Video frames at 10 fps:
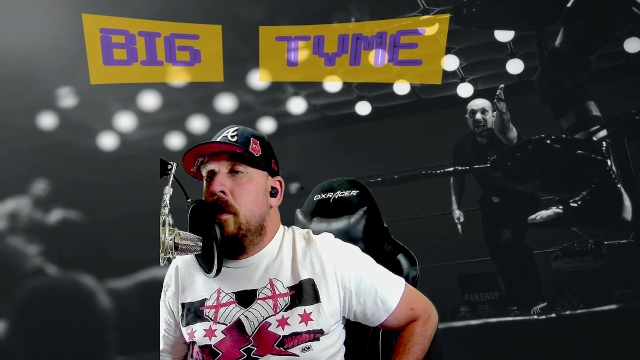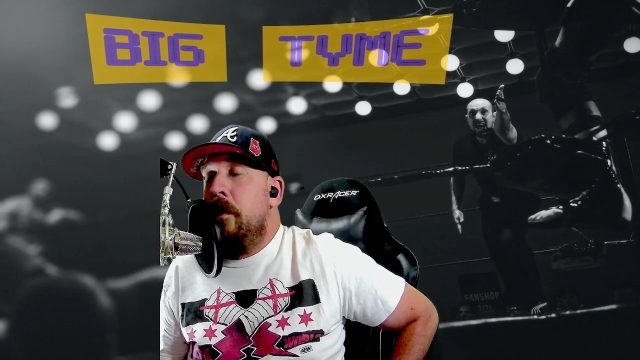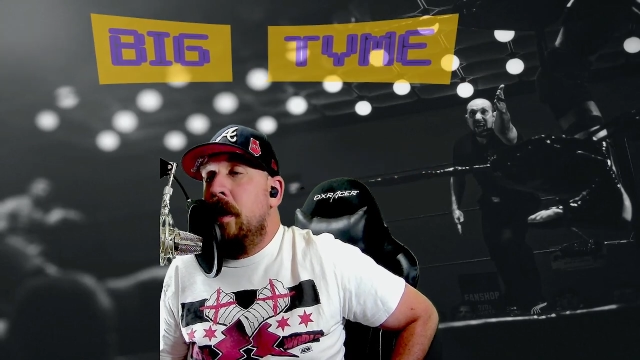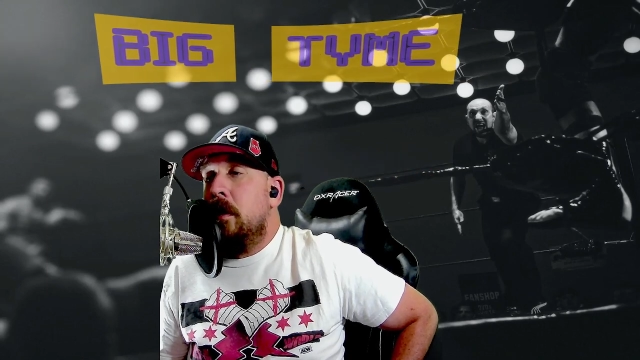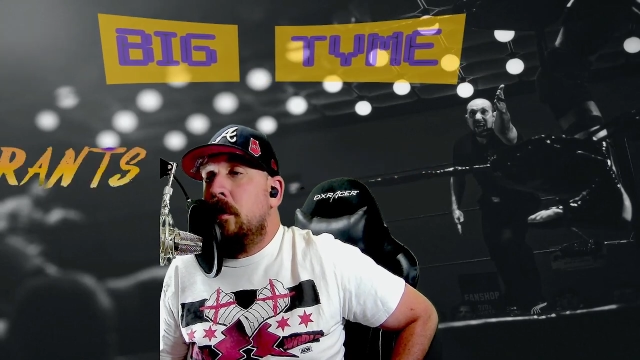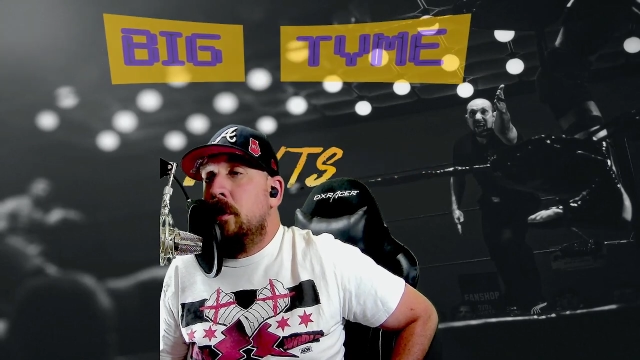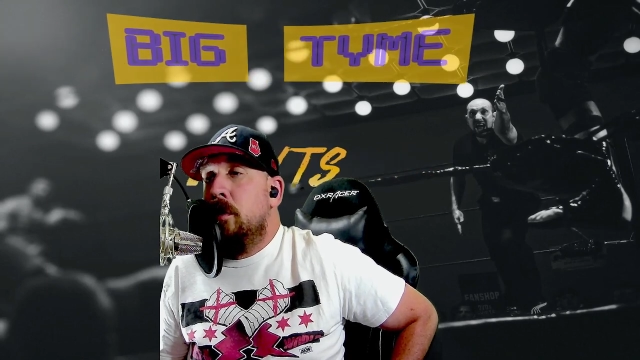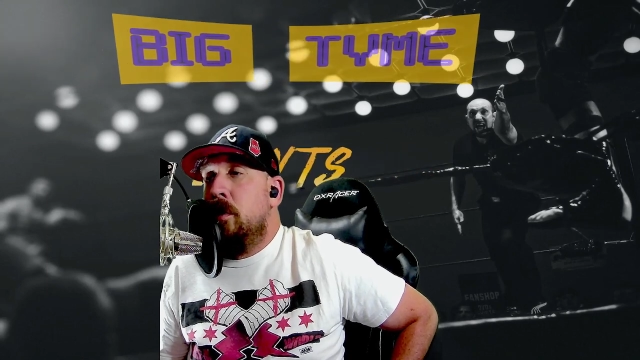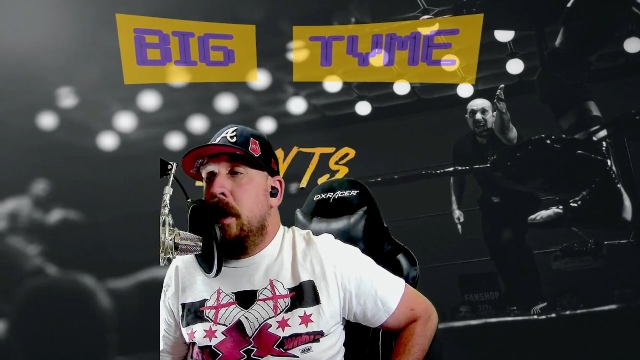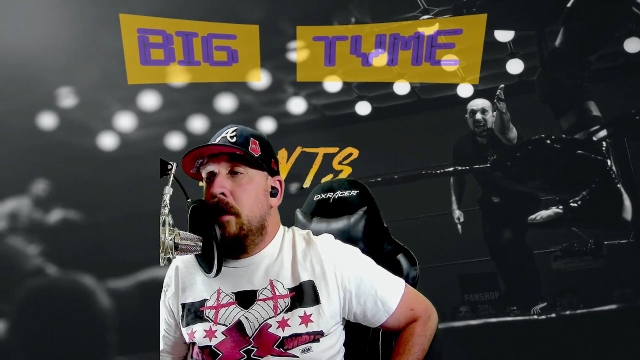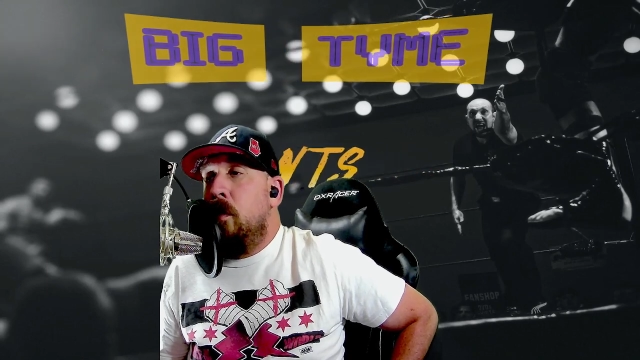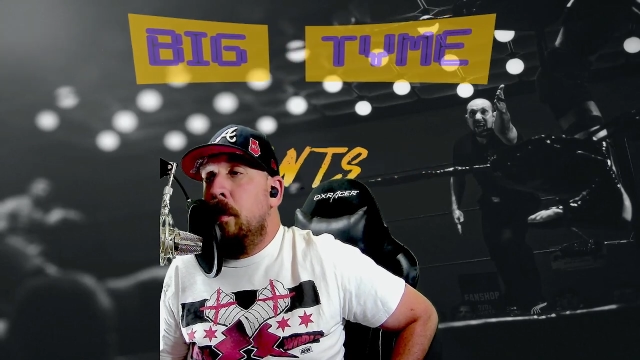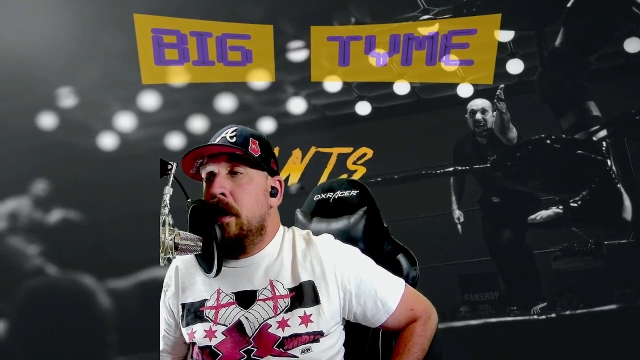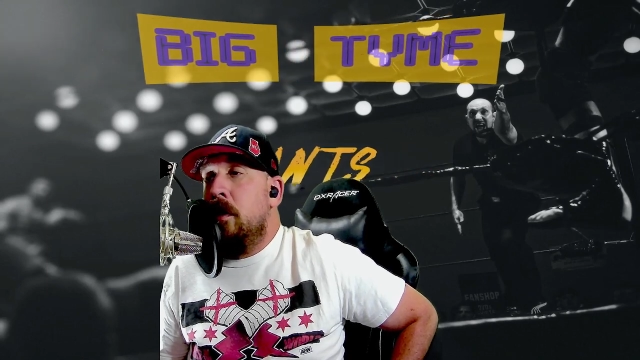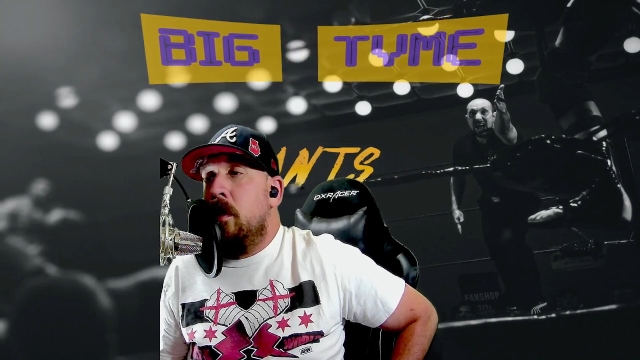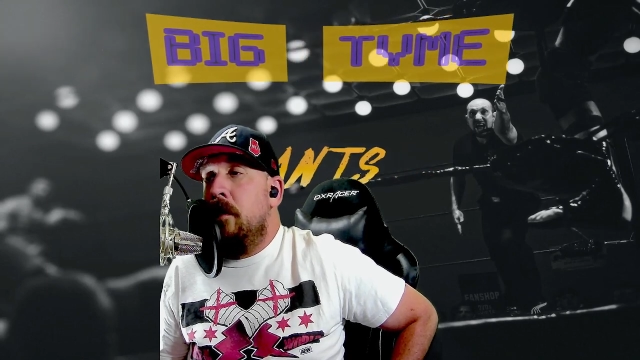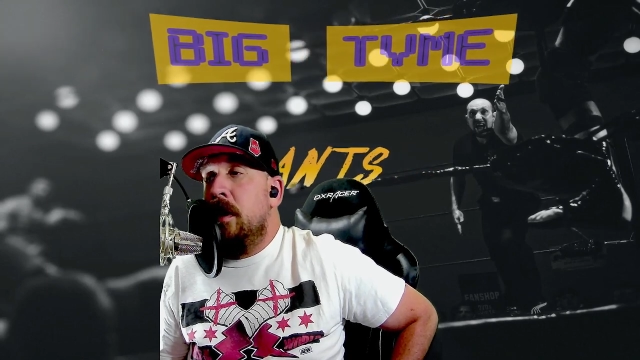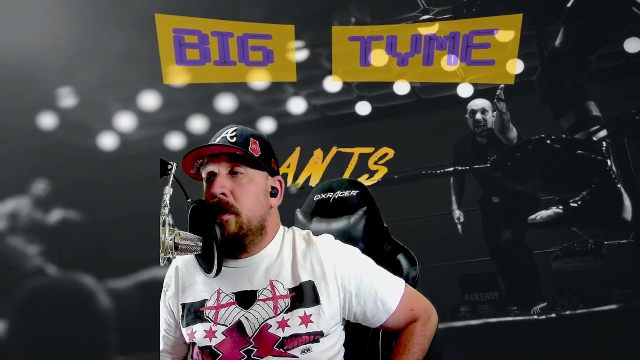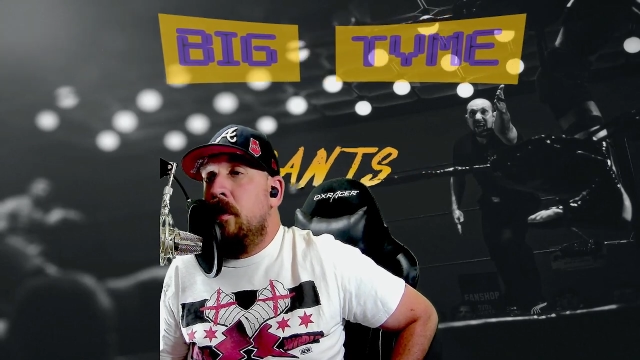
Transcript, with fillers: we've had a, two great Forbidden Door events,